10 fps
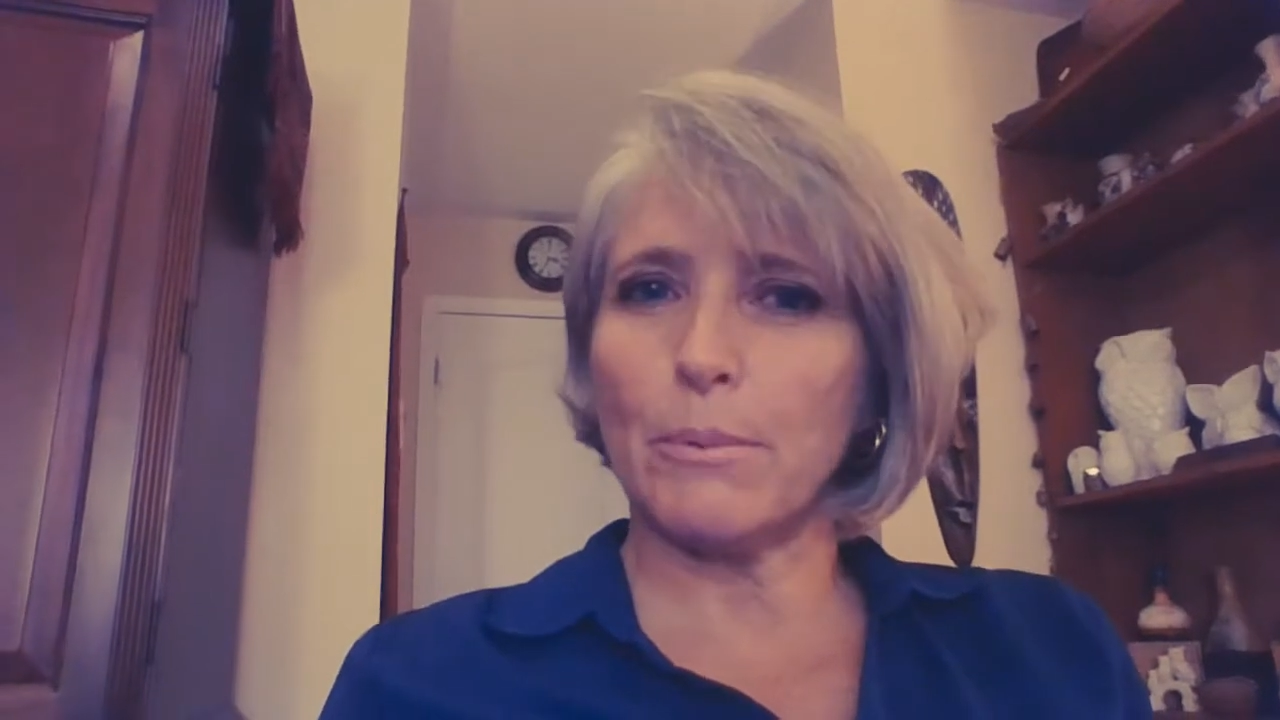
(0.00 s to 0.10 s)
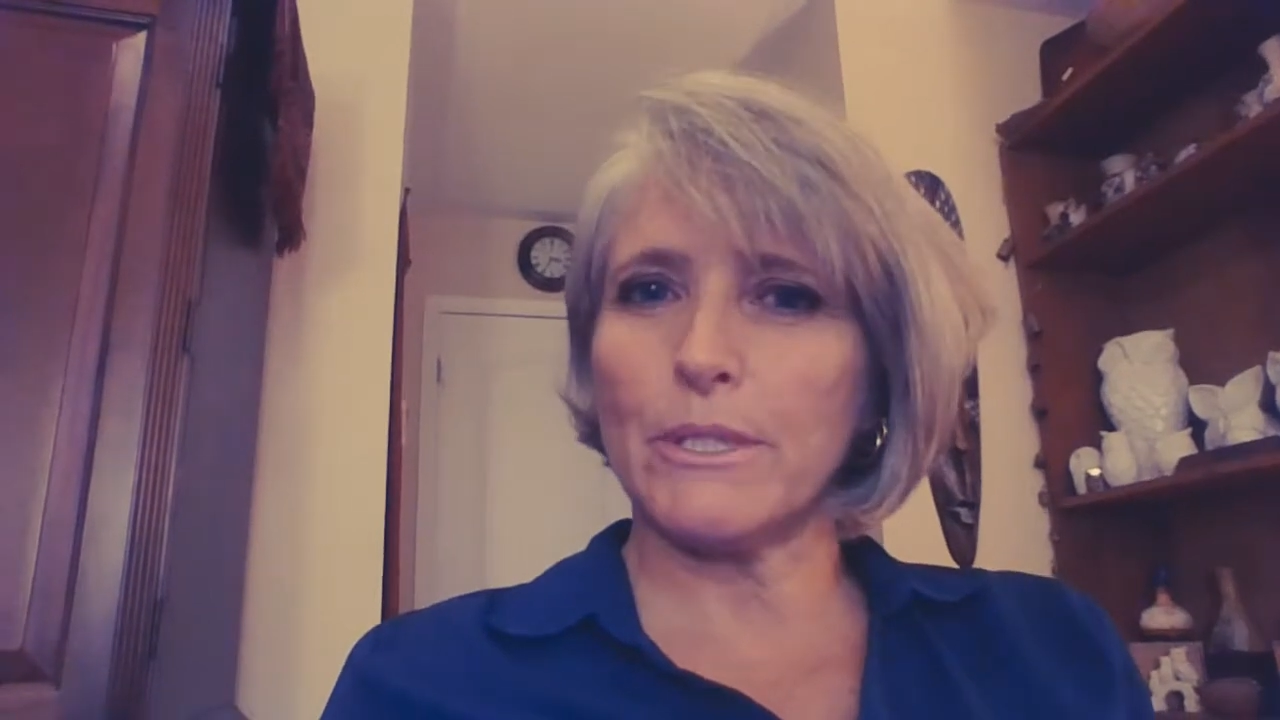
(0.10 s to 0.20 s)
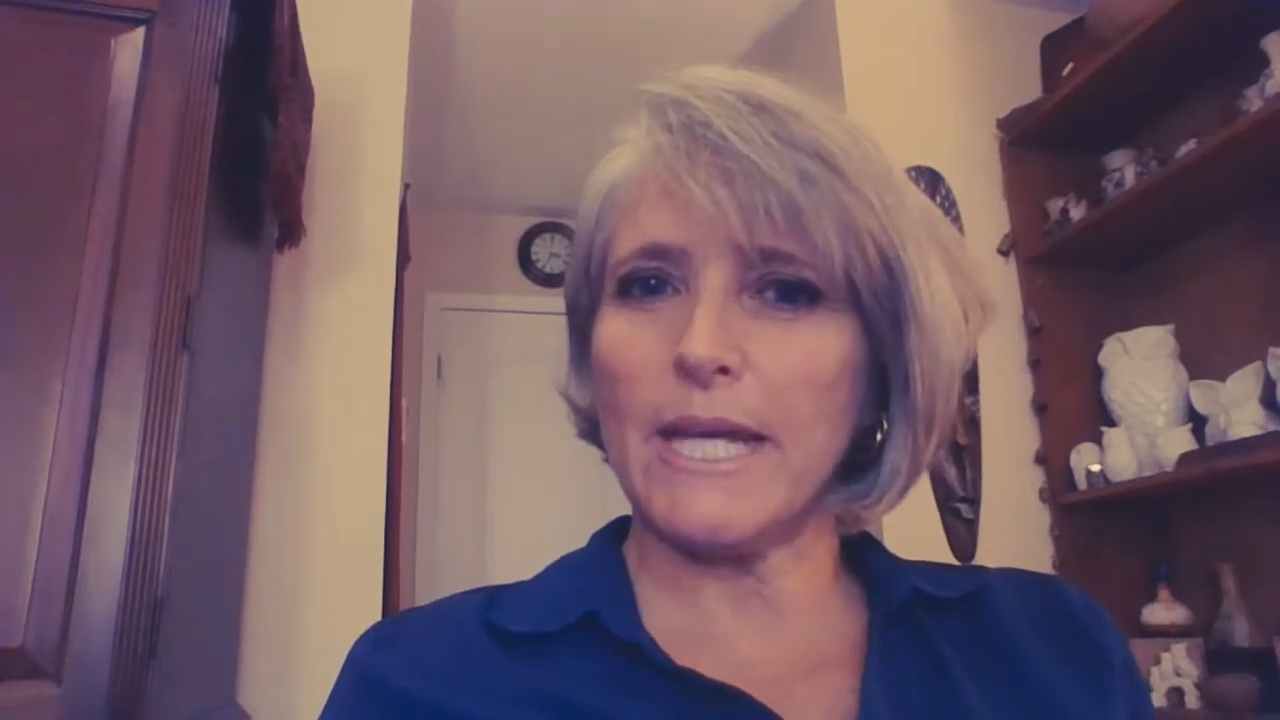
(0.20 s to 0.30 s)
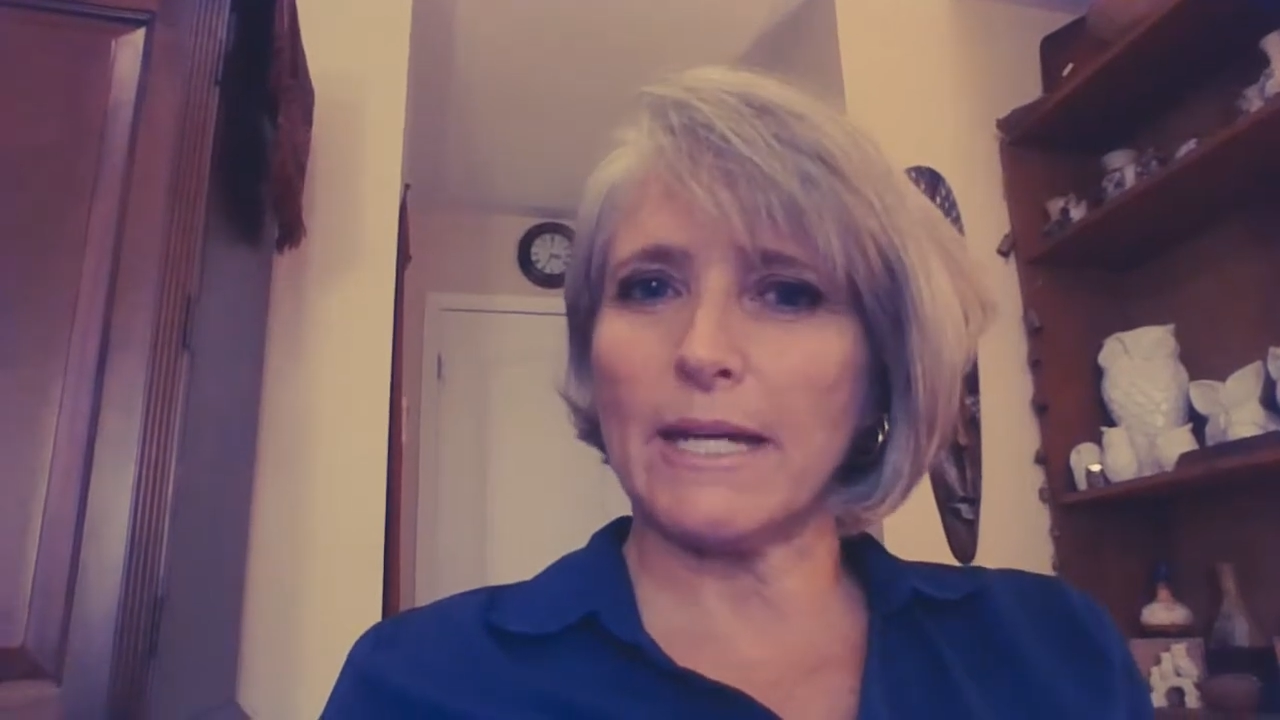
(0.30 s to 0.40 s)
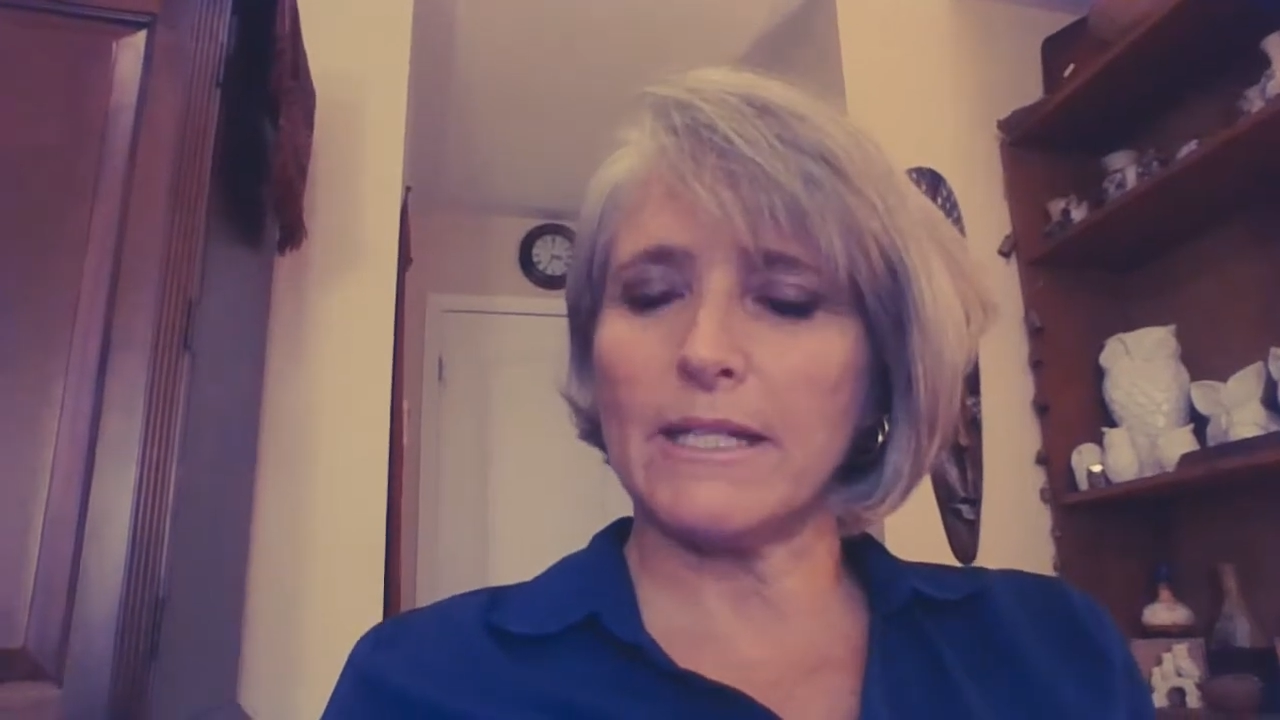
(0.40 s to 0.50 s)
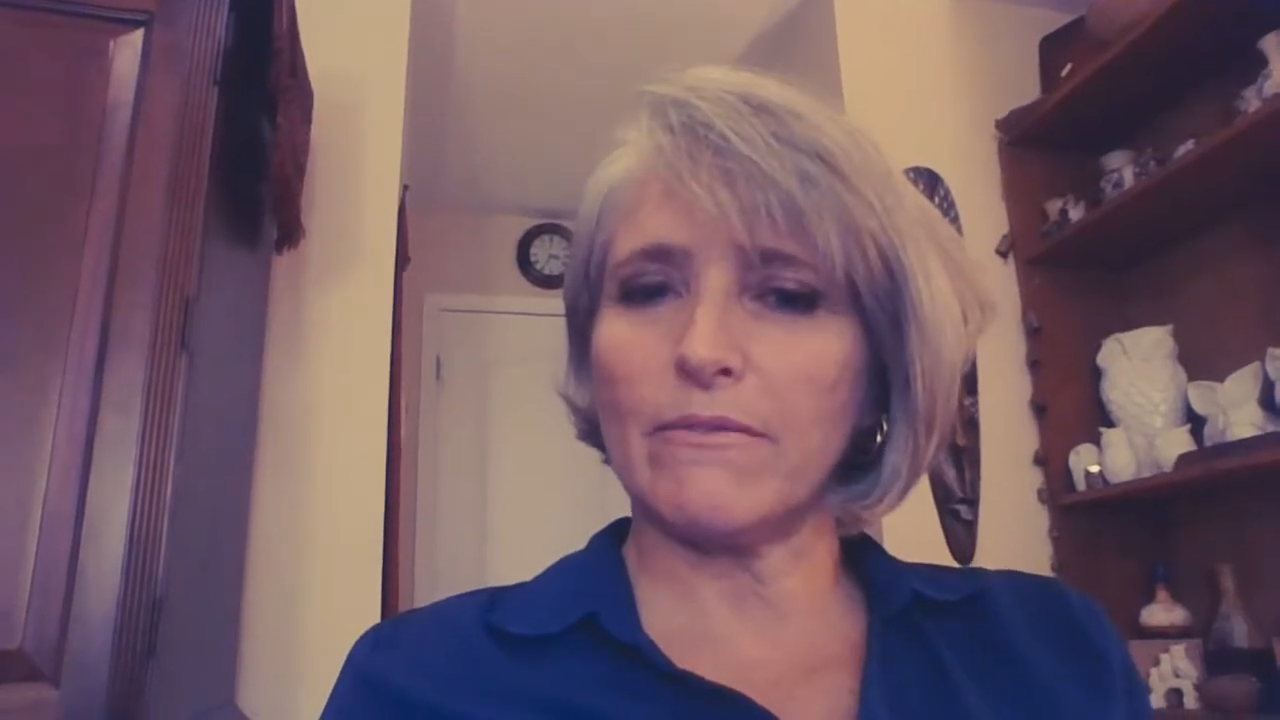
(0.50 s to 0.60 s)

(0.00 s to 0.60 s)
protect